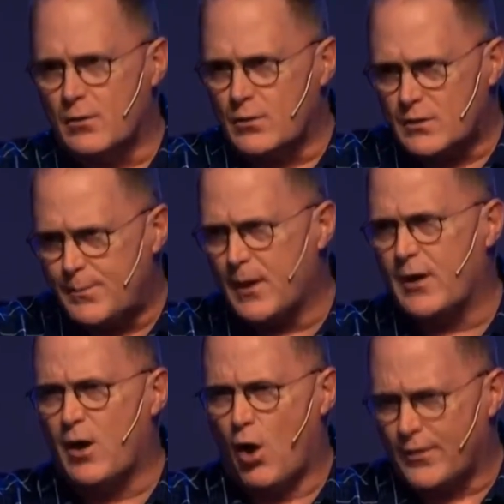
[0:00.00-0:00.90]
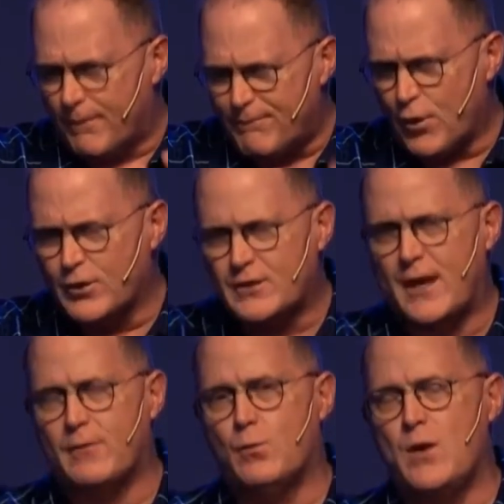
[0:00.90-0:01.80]
Spirit on the first day
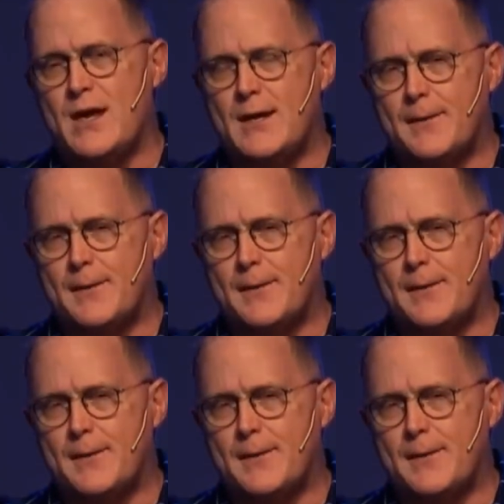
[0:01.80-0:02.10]
of the week.